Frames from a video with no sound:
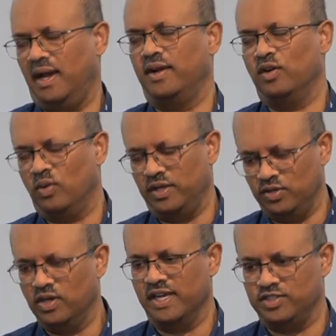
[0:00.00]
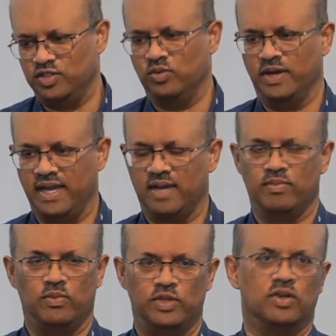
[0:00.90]
I don't know what you guys do when, I
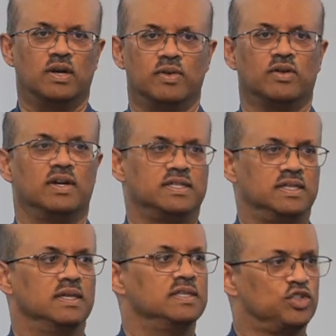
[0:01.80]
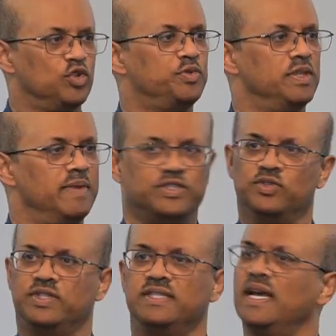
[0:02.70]
come, when you come across a scripture that
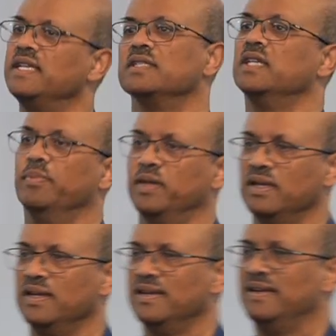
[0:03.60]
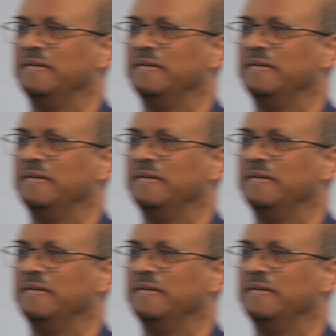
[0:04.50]
makes no sense. I just skip it.